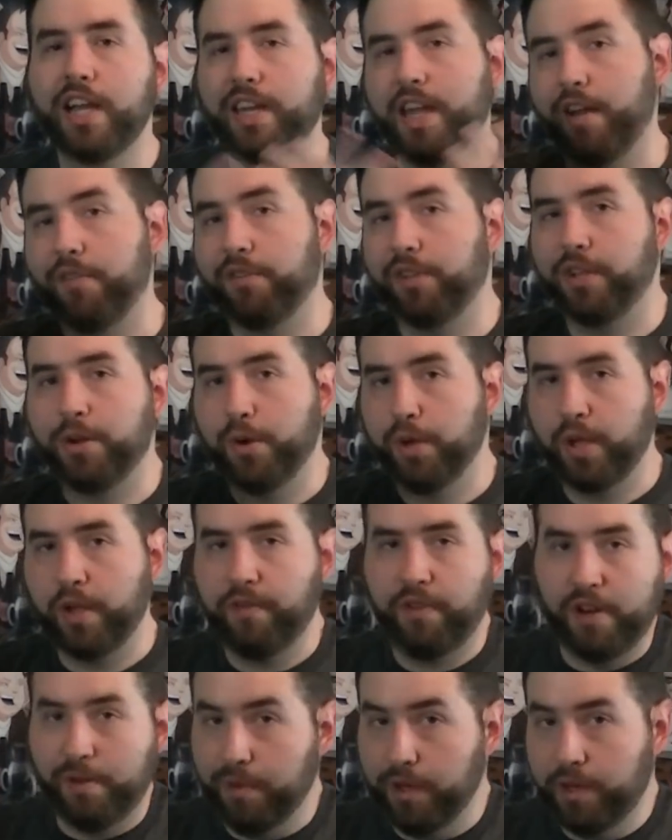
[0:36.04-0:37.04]
Not really knowing
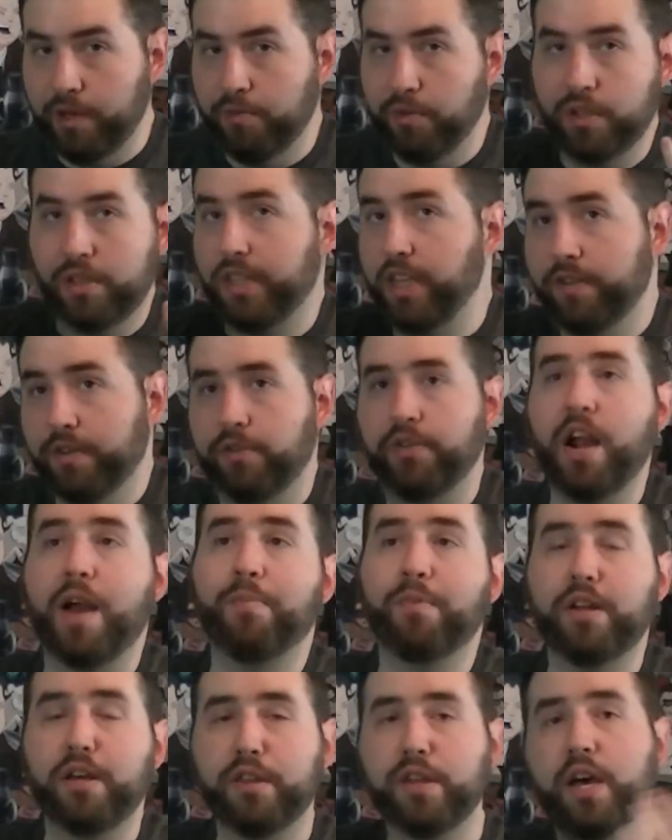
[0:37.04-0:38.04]
if anybody would give a
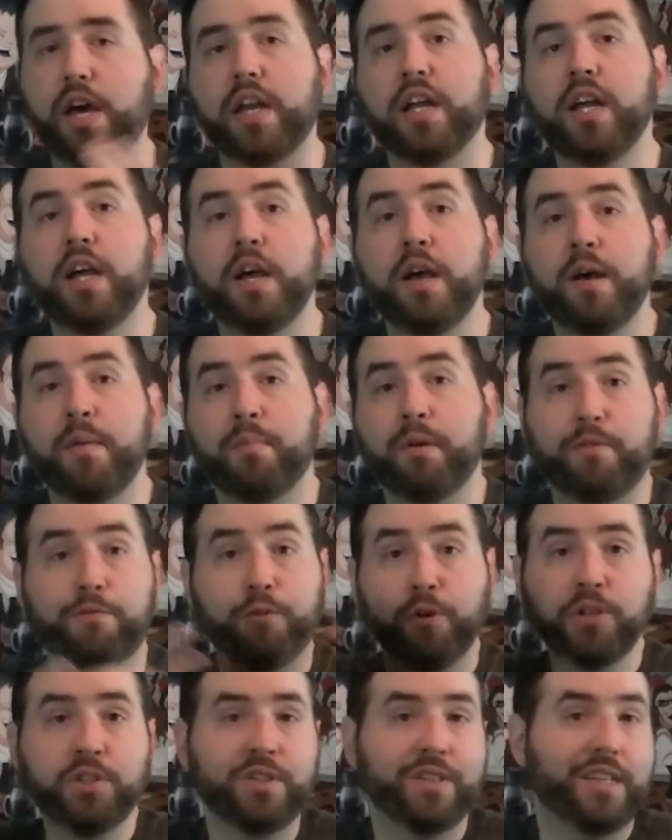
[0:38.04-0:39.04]
crap what I thought. But
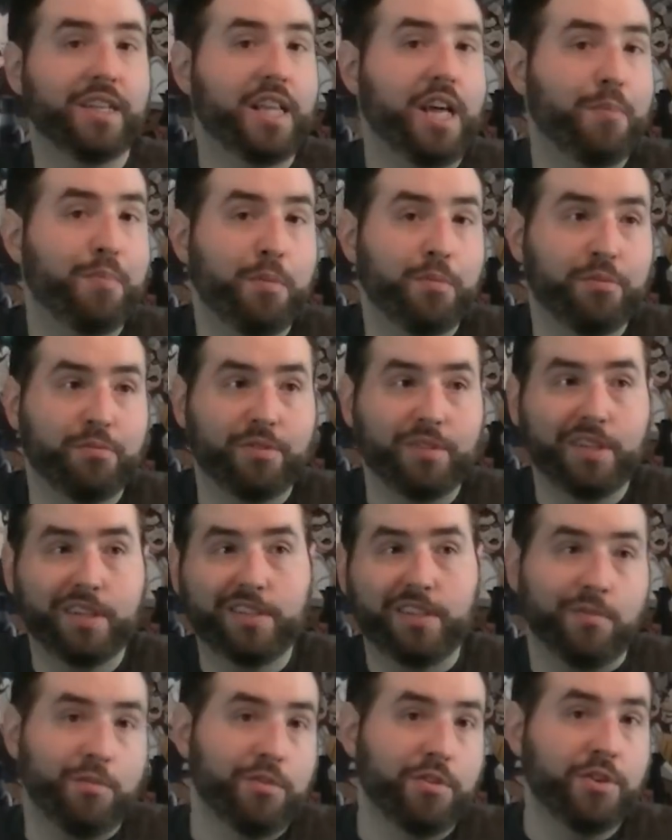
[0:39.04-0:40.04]
fortunately, a lot of people really
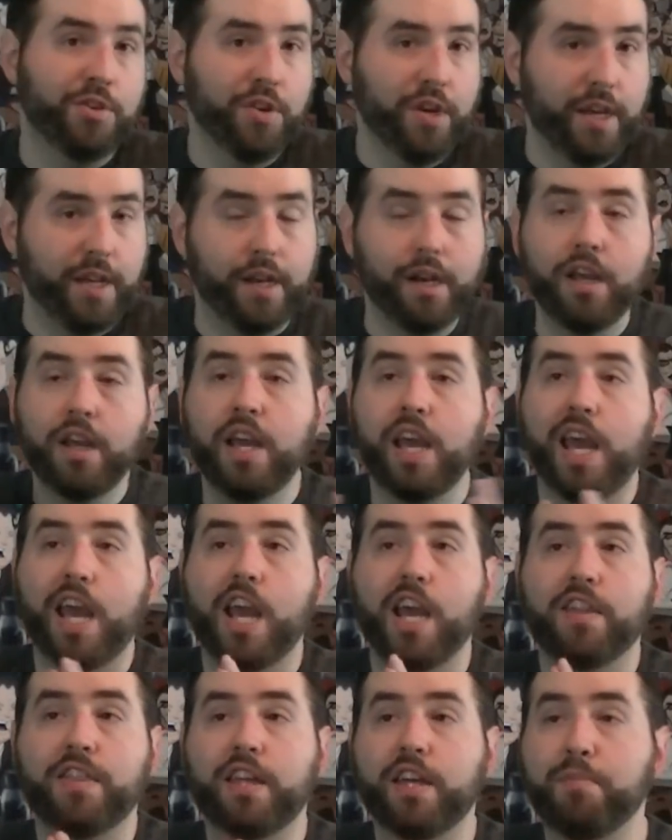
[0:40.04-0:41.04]
seemed to enjoy it.
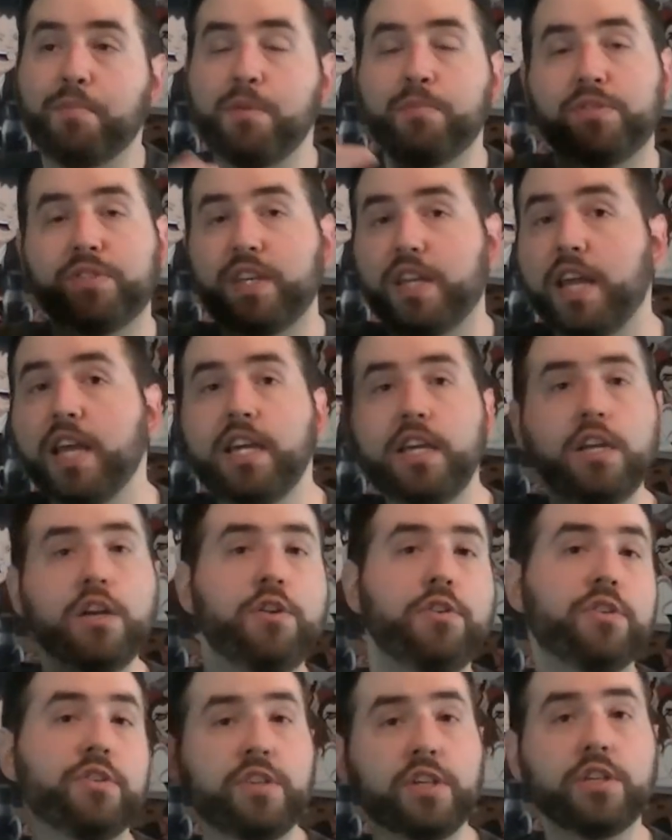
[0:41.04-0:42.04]
And then people said, hey, can you
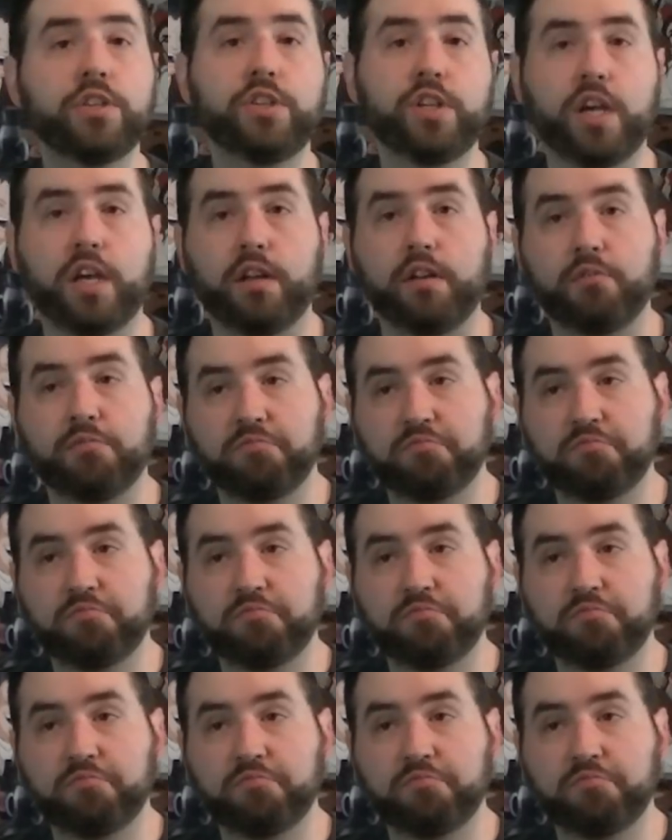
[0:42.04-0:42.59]
do the sixth gen?